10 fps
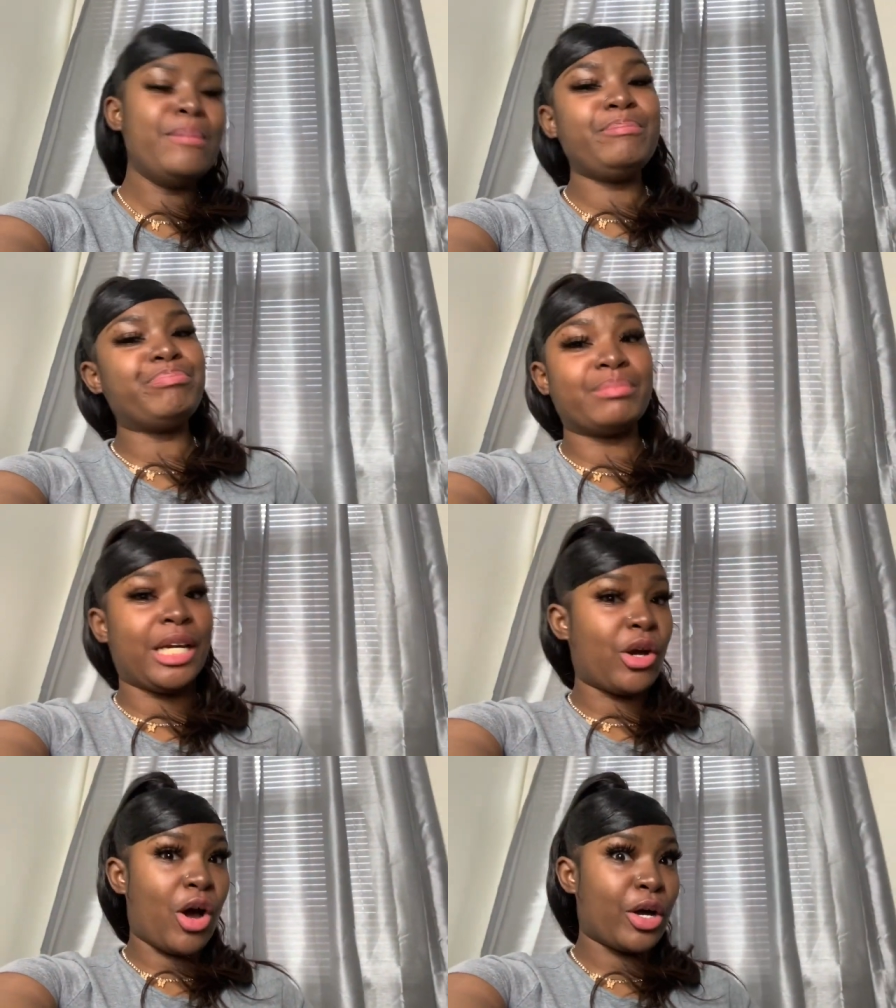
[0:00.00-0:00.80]

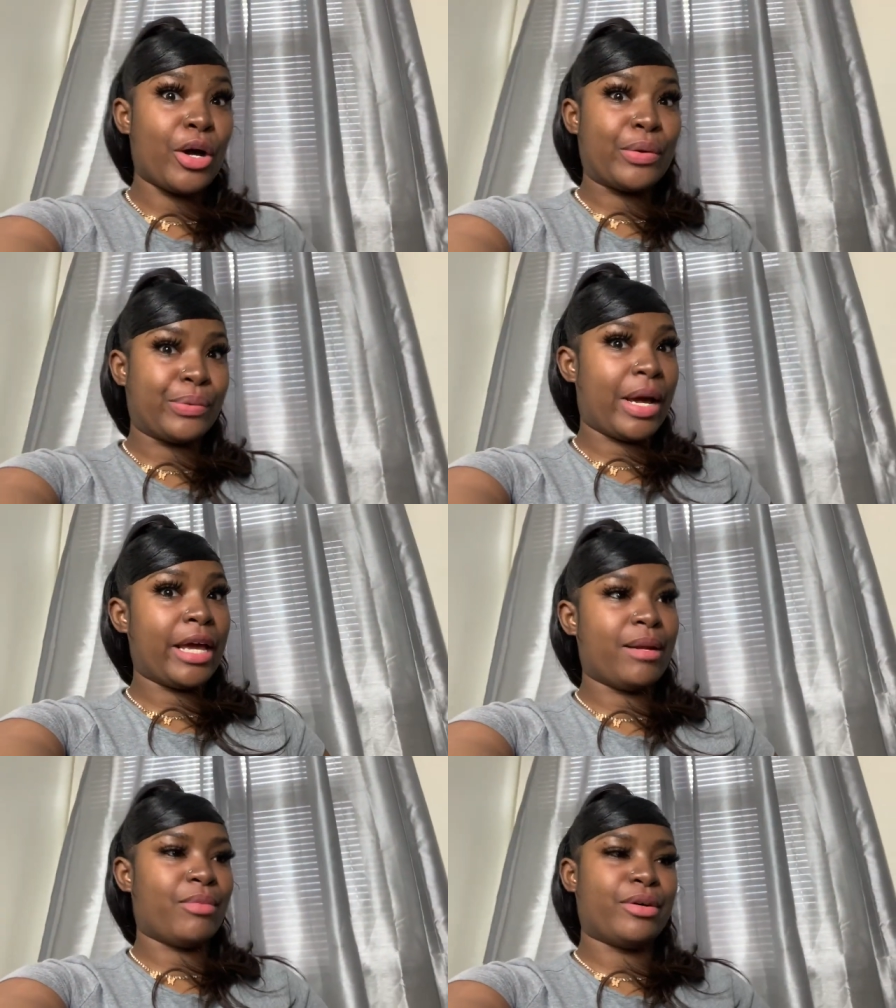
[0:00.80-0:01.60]
They all gone. I
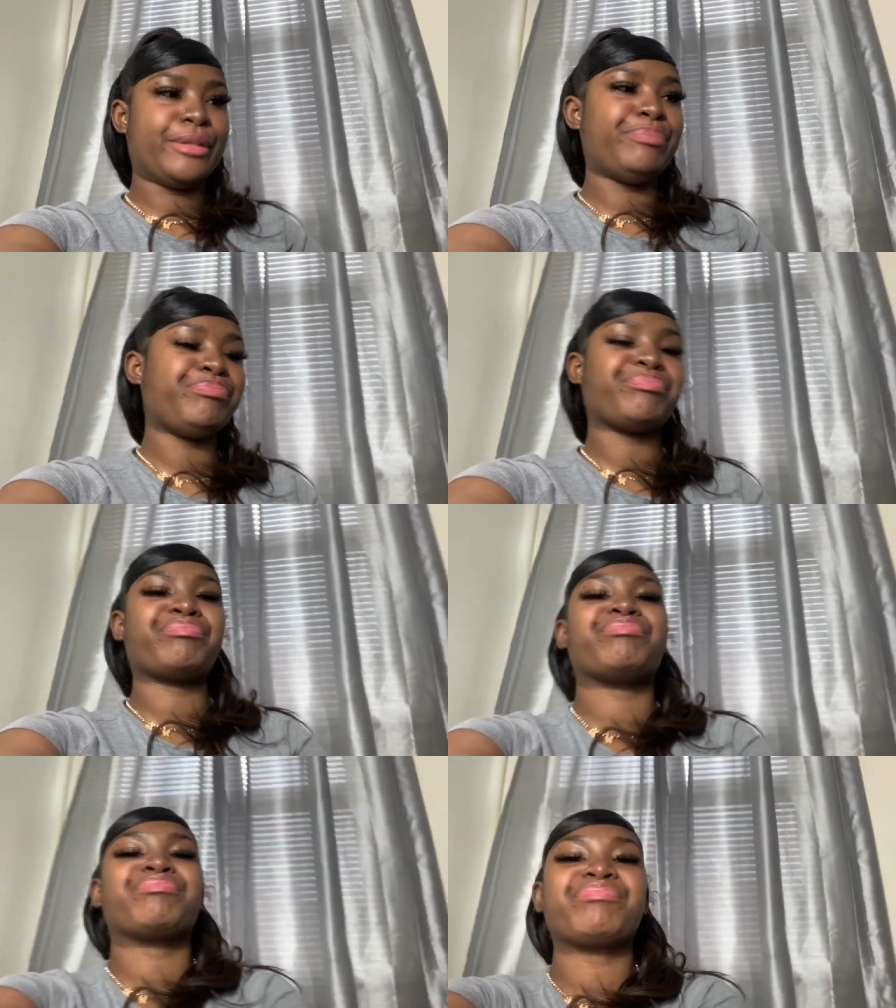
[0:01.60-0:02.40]
ate them all.
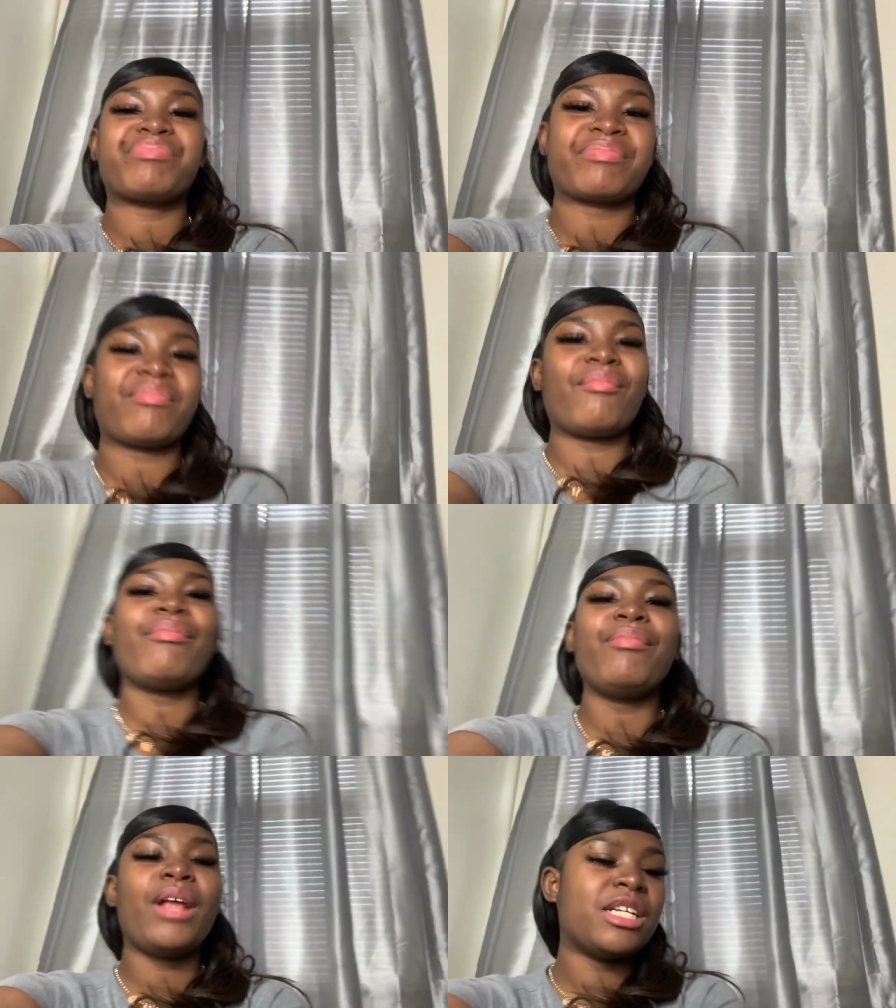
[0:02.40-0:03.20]

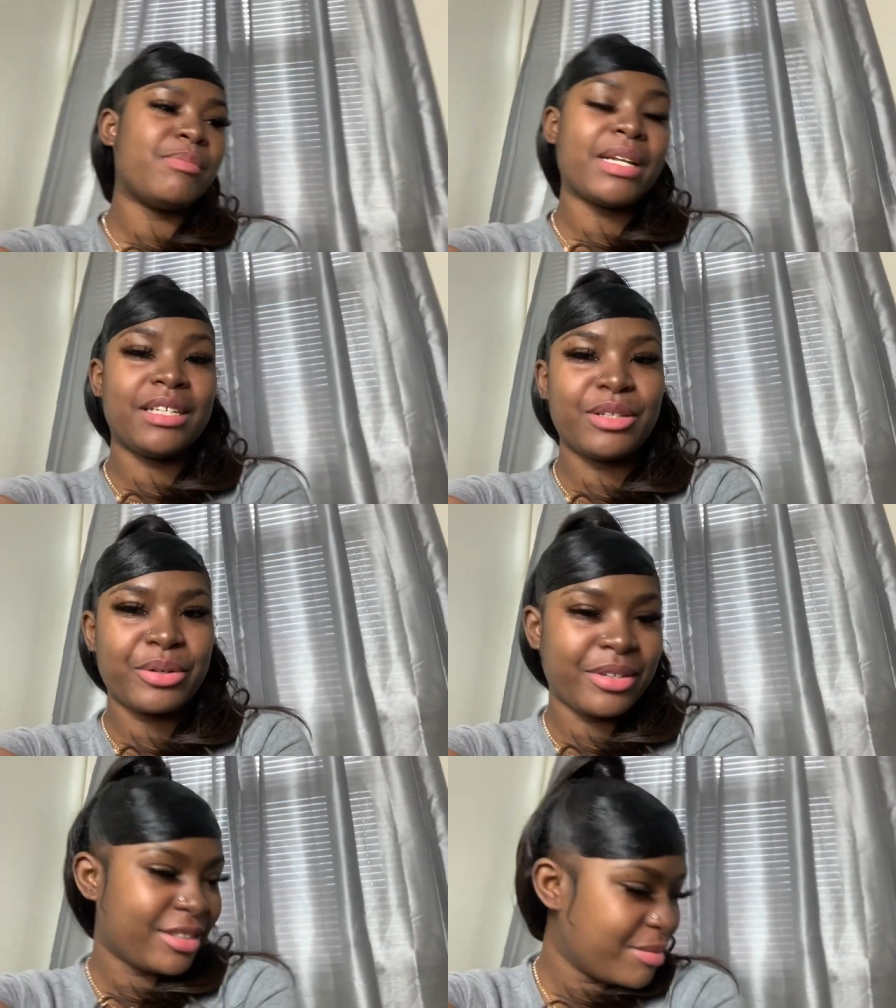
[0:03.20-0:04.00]
She's about to eat the
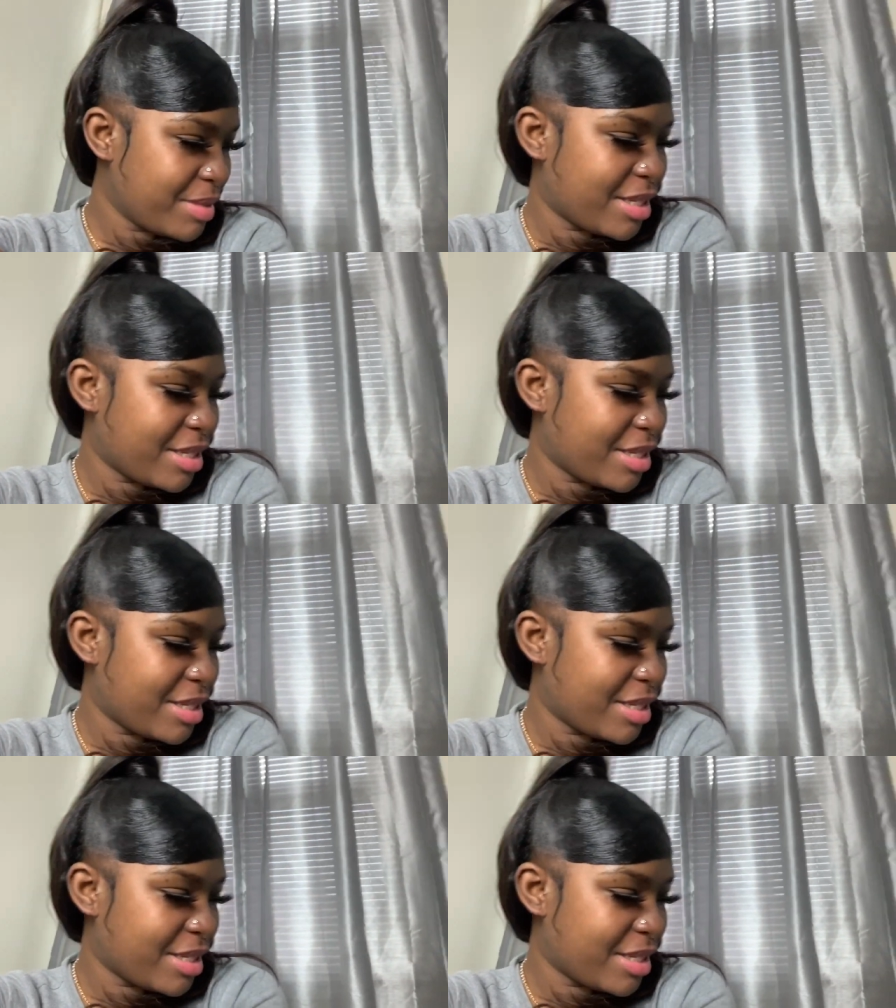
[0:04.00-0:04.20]
crumbs.